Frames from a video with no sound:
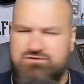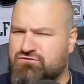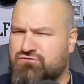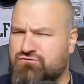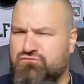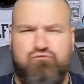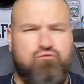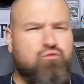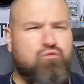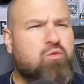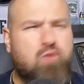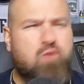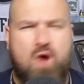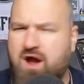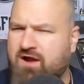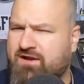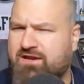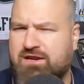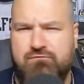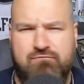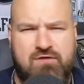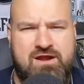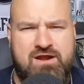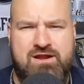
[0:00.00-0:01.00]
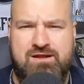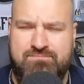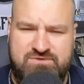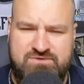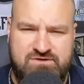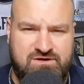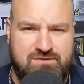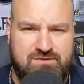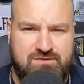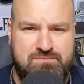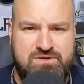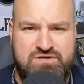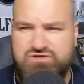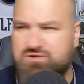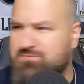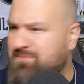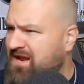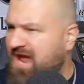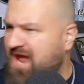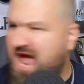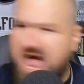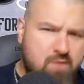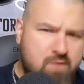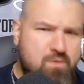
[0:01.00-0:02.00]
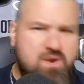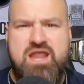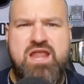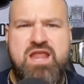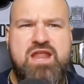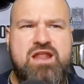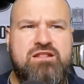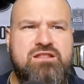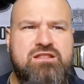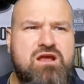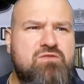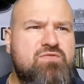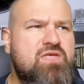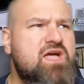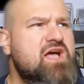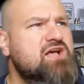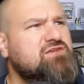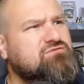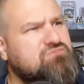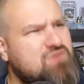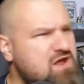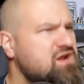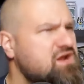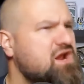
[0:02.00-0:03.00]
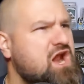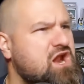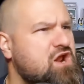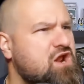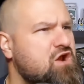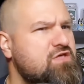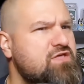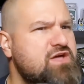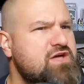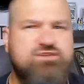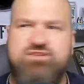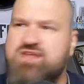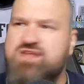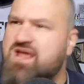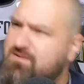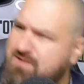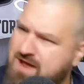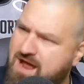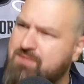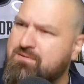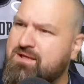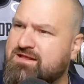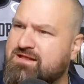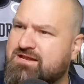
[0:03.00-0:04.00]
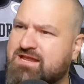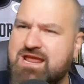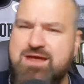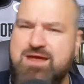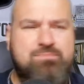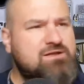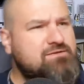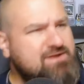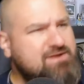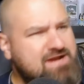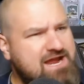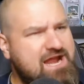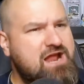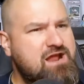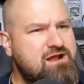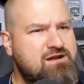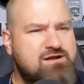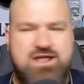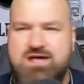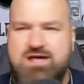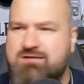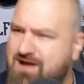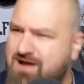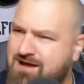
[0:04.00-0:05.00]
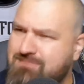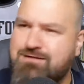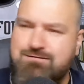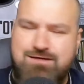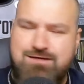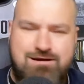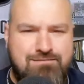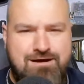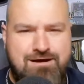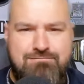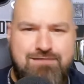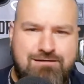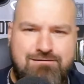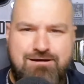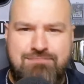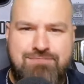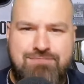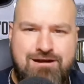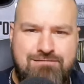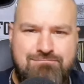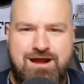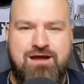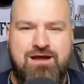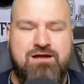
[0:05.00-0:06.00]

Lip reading: Walking right up to your commissioner, like, hey, we need to do this. We gotta go to this day now. Keep the guy.